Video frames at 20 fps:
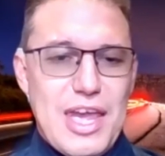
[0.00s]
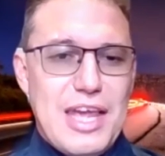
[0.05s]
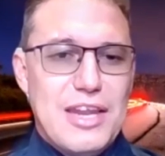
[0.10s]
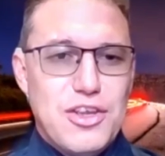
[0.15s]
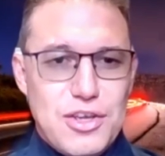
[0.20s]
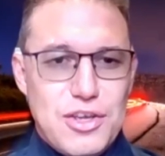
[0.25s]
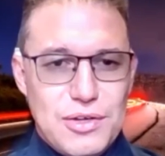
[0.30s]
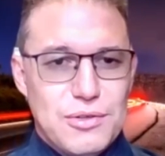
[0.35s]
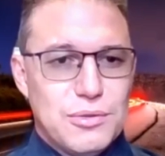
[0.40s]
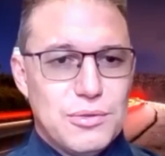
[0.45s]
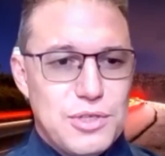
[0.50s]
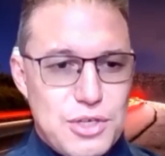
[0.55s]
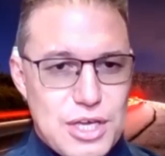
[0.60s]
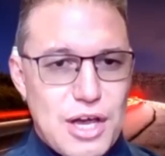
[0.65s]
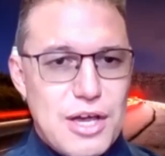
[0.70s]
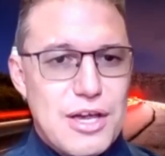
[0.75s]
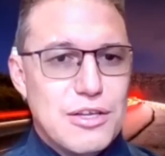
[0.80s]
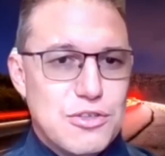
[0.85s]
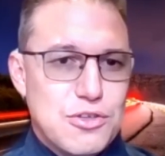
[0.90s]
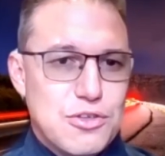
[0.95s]
But then
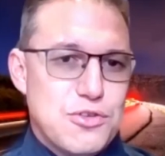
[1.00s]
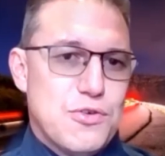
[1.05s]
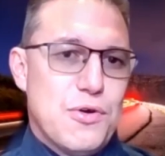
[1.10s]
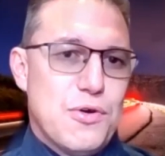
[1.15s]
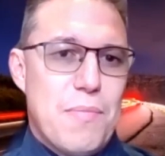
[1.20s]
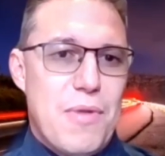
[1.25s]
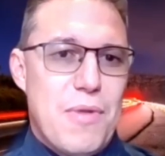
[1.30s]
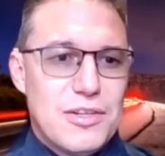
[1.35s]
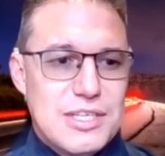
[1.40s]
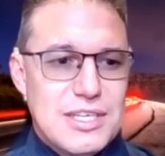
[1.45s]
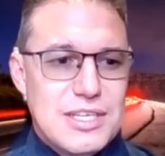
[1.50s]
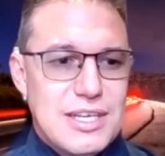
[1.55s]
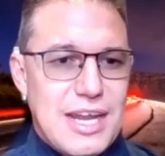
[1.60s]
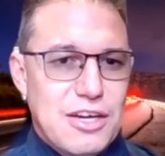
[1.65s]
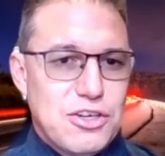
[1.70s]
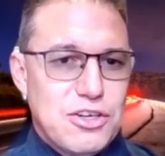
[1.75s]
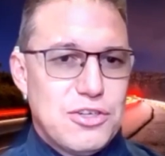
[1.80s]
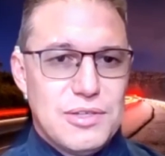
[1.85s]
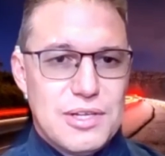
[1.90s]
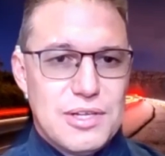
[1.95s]
you'll go into a
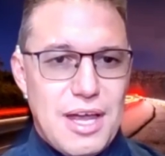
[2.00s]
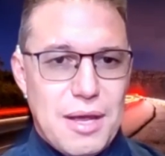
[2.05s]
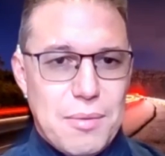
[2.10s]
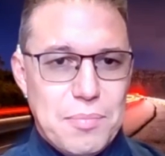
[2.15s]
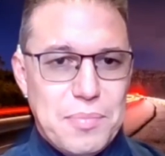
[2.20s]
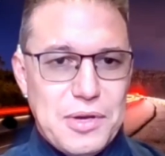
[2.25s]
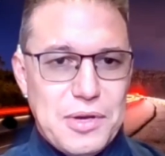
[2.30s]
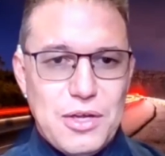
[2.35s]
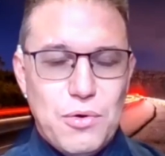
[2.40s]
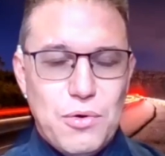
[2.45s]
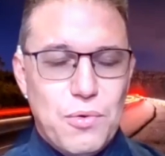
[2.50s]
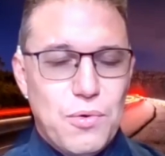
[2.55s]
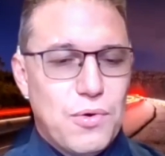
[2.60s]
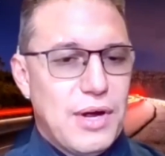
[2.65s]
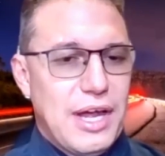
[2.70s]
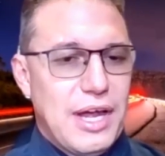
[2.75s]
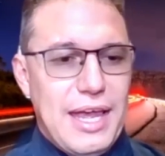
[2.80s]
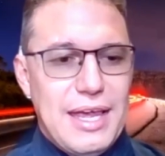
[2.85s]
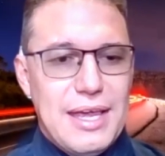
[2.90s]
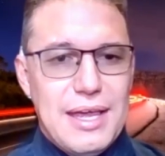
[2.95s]
multinational company
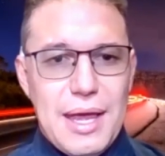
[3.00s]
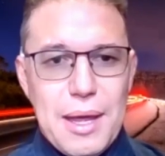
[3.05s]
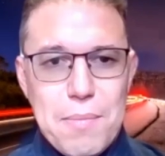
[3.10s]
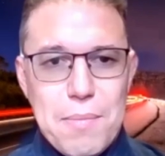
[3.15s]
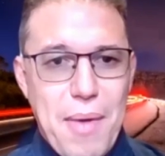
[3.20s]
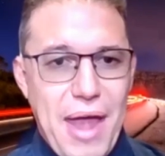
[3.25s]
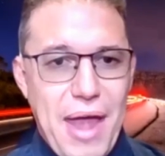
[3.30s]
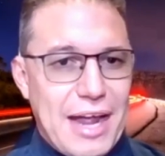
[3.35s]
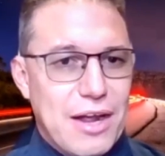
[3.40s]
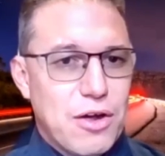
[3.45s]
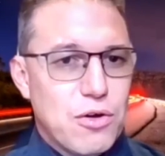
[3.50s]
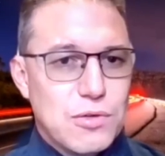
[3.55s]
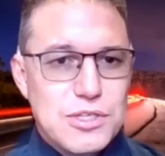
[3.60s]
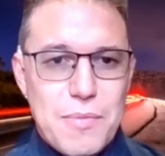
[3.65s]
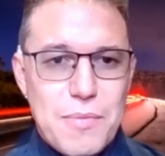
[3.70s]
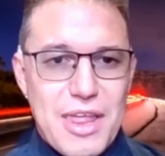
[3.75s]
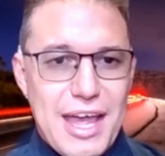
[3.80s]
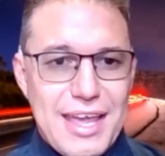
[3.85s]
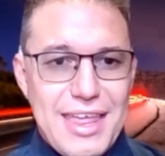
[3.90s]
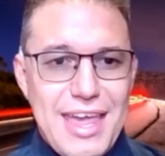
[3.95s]
or a, a bank
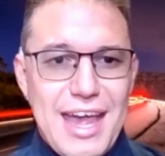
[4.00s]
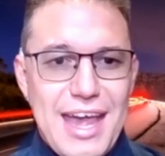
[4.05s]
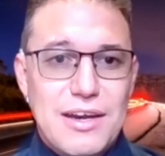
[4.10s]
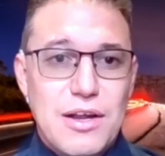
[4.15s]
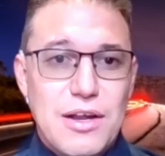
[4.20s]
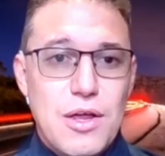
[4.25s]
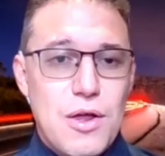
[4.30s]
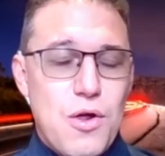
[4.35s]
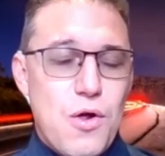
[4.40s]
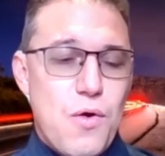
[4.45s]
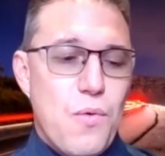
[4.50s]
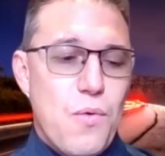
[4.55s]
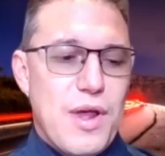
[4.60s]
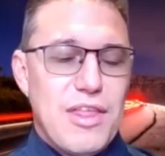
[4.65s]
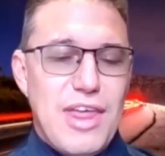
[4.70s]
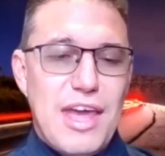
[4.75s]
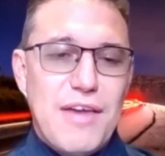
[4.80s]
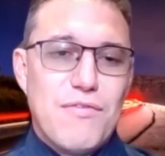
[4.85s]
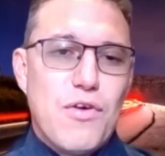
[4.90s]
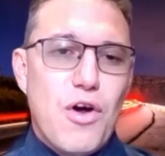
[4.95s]
or something like that,
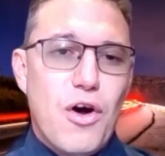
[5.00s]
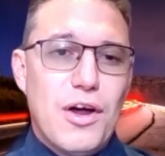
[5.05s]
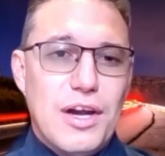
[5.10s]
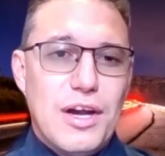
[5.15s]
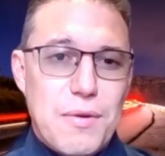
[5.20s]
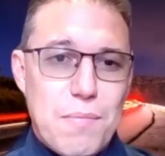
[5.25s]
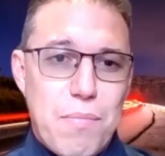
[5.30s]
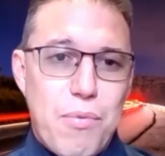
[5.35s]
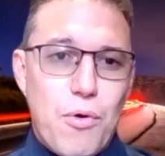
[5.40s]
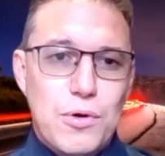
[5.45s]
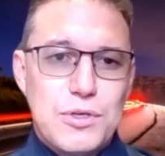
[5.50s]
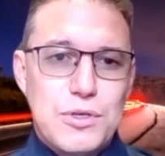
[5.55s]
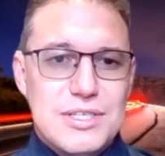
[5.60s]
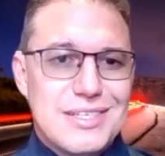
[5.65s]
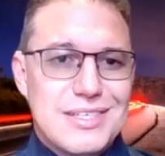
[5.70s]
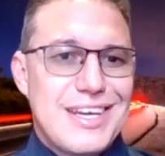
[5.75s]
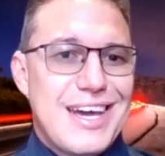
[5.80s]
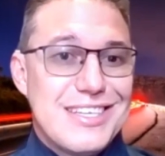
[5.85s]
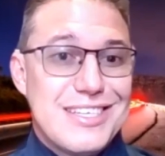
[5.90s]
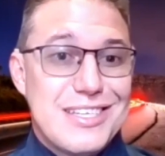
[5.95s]
where they've got
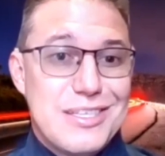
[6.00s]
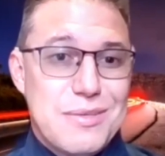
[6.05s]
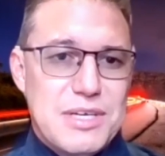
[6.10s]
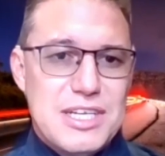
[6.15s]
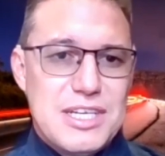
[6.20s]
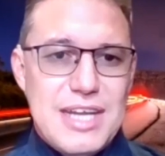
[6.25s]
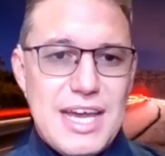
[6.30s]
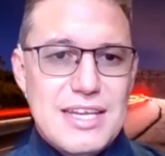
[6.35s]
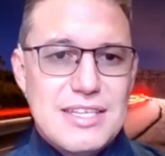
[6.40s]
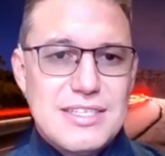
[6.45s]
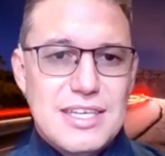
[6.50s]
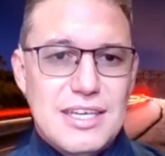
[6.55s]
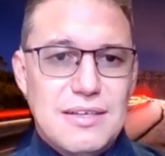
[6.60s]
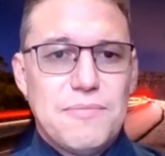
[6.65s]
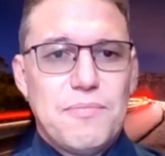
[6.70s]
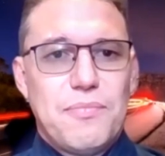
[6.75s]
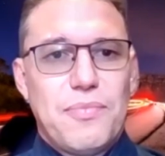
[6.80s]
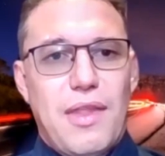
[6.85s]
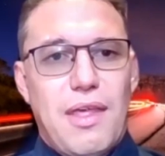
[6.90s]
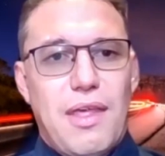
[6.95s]
important customer
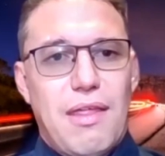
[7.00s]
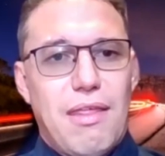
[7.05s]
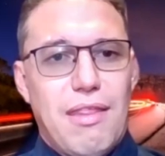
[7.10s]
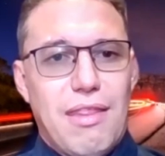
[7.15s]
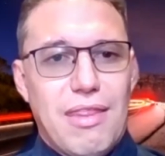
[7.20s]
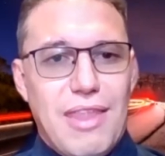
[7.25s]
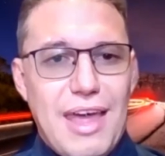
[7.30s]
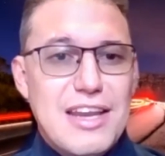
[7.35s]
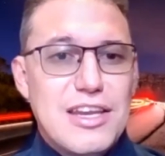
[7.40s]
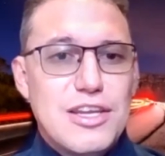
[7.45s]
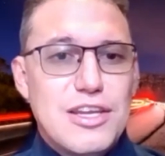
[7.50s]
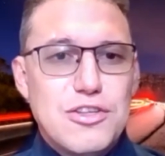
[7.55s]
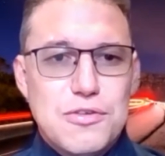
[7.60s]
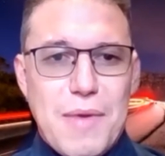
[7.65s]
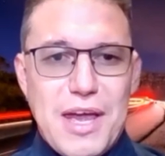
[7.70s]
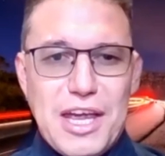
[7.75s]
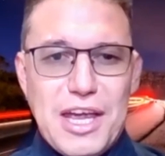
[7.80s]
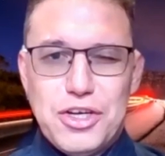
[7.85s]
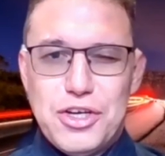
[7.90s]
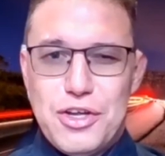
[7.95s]
data. They
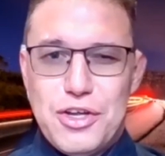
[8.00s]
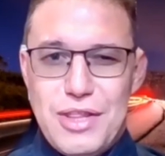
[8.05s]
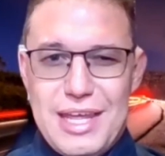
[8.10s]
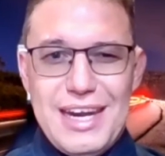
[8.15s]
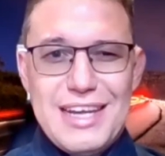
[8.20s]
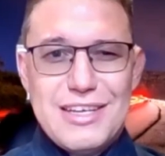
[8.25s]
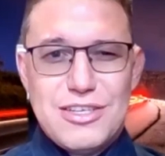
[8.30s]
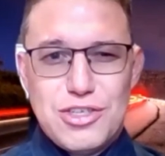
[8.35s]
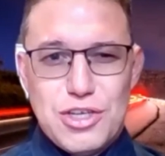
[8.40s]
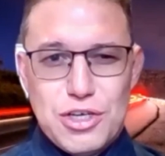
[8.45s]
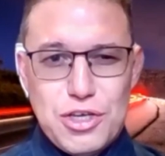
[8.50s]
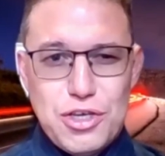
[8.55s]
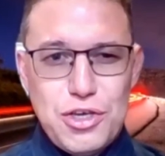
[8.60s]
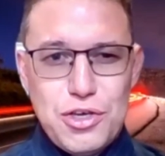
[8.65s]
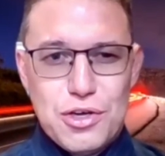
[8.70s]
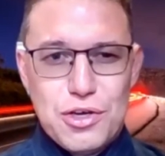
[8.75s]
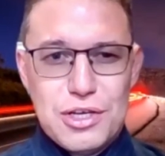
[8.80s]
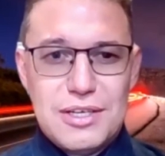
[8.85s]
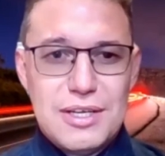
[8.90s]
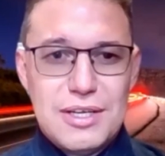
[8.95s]
need to make sure that it's
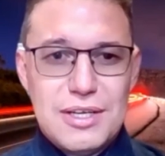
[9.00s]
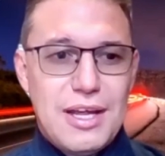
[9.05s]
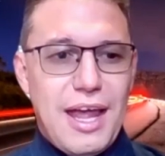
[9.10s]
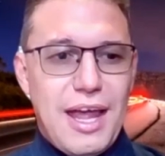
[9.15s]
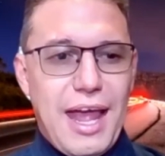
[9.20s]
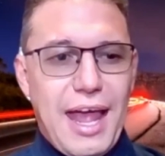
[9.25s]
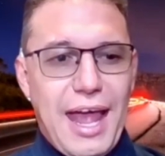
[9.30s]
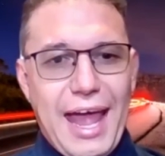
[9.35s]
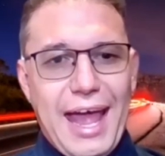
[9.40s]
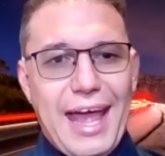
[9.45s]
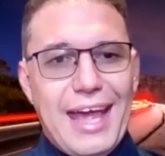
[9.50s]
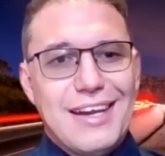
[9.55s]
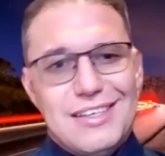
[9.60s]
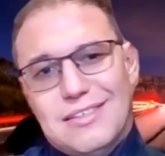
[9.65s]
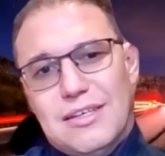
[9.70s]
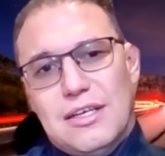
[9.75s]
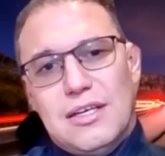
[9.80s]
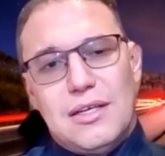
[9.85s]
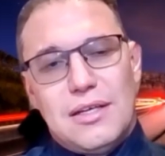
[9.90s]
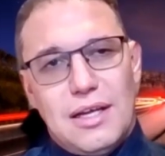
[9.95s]
secured
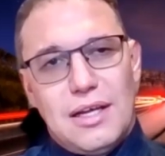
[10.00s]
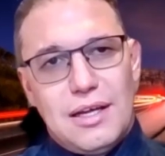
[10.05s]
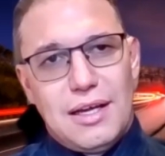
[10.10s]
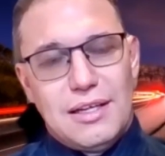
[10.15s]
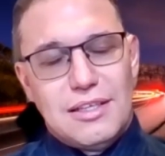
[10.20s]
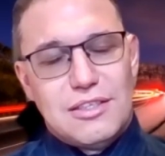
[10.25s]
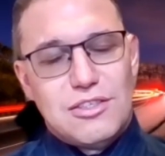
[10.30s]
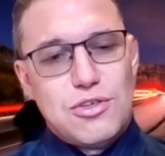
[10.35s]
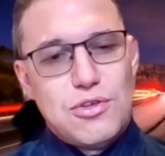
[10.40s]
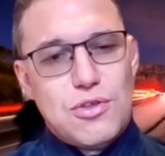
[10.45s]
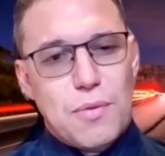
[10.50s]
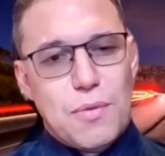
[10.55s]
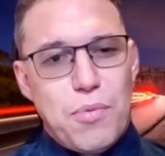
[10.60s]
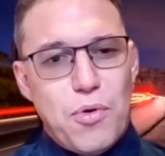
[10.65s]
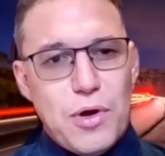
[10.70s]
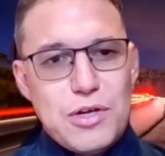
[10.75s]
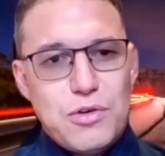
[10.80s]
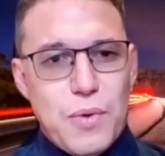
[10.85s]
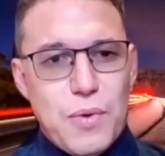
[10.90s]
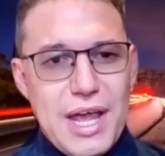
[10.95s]
and to
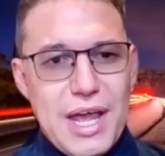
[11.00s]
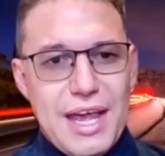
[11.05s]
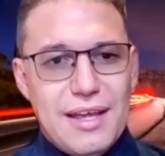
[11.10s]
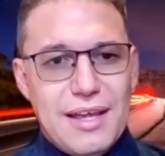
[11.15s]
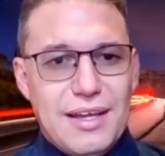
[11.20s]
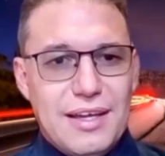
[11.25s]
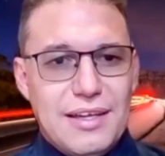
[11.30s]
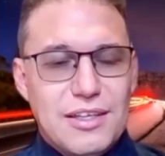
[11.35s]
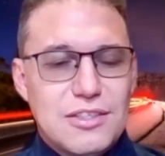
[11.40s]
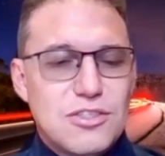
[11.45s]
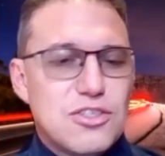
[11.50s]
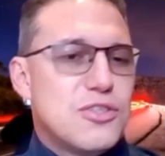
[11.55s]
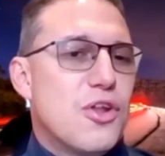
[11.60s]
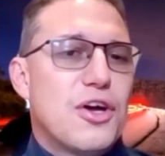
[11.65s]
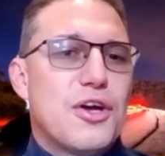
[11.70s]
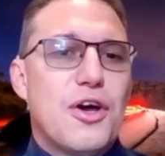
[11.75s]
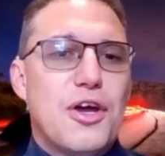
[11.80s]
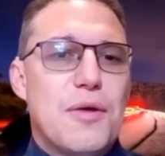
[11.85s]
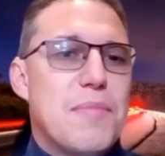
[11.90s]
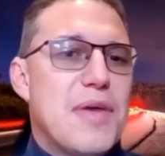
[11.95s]
the point where
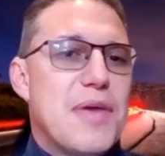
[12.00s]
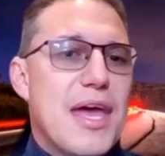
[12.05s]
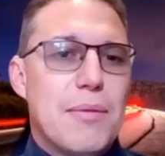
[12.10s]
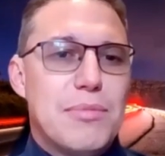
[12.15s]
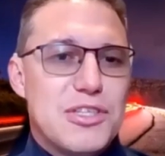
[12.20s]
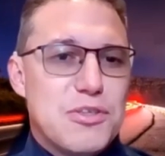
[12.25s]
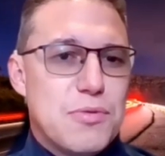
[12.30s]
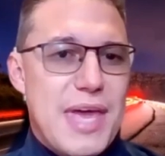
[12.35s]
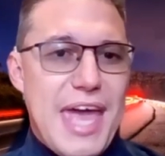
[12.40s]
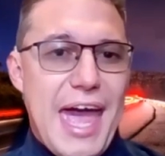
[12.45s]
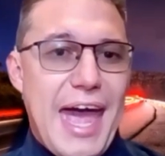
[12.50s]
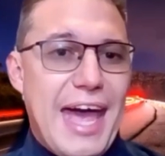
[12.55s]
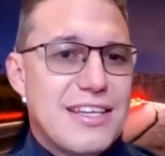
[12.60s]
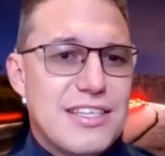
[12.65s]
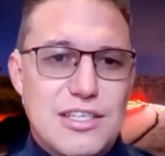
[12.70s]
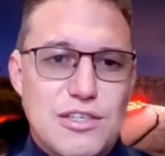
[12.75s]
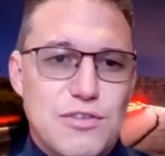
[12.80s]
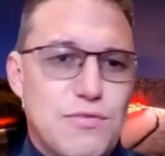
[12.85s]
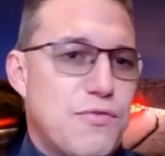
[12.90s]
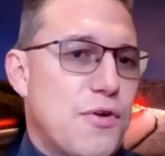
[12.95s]
it's not going to be able to be
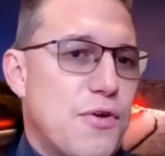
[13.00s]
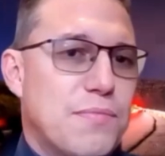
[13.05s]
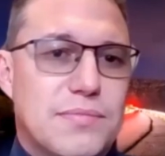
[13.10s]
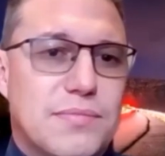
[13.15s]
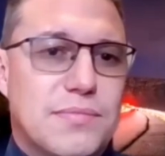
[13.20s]
accessed